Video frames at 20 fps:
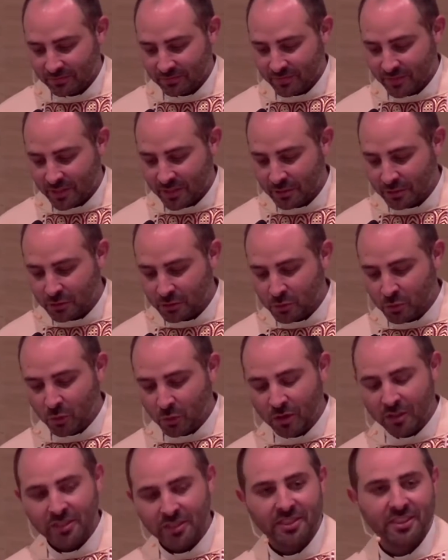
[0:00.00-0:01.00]
there is
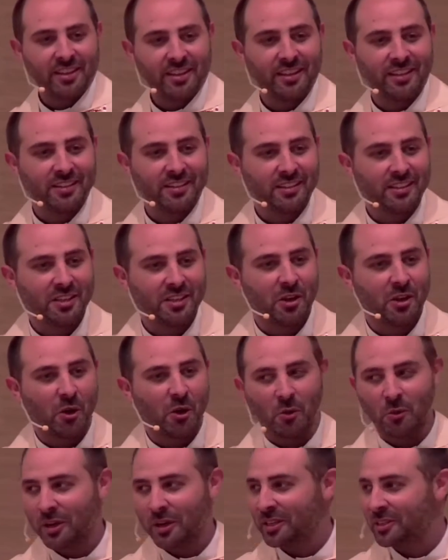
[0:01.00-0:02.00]
one thing he
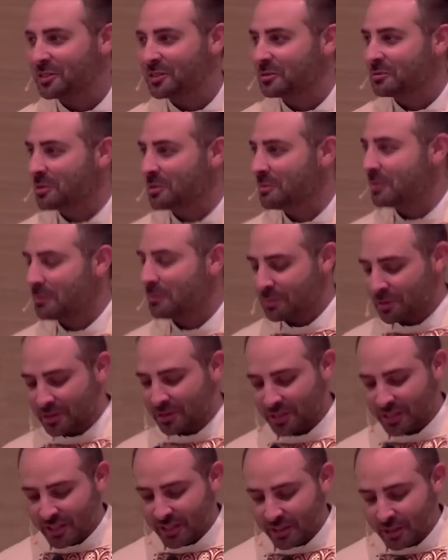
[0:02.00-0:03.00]
always remembered.
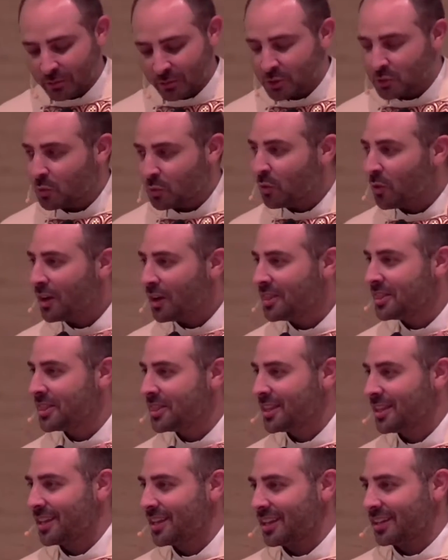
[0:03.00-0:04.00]
There was one
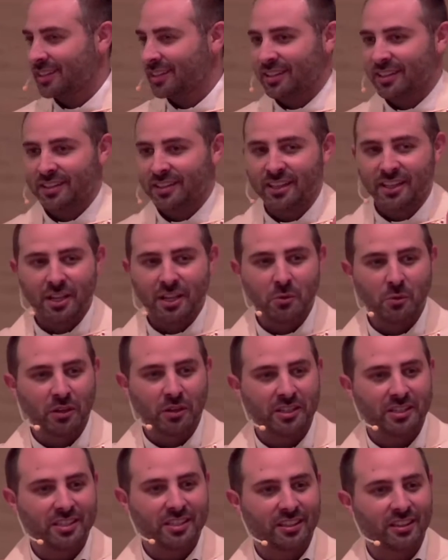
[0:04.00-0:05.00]
thing that he
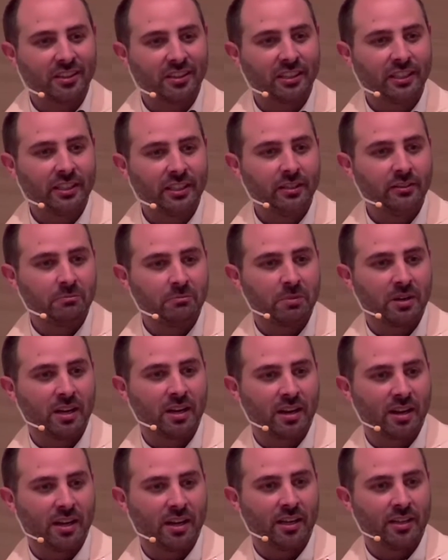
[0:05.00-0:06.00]
wanted to leave
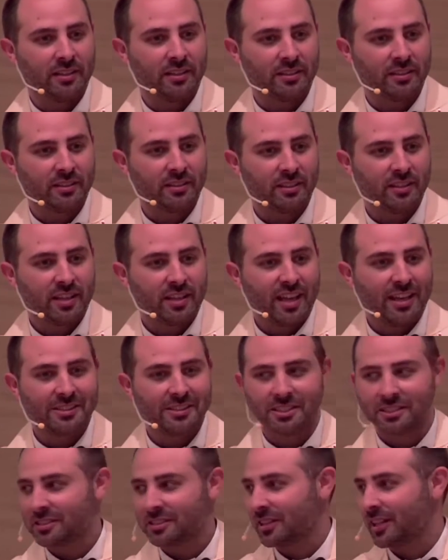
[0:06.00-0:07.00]
behind as
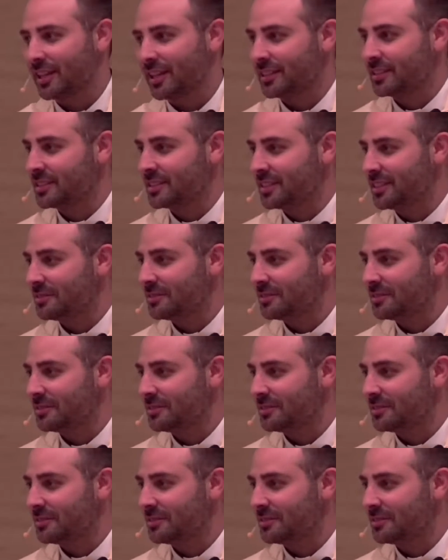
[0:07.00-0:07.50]
his legacy.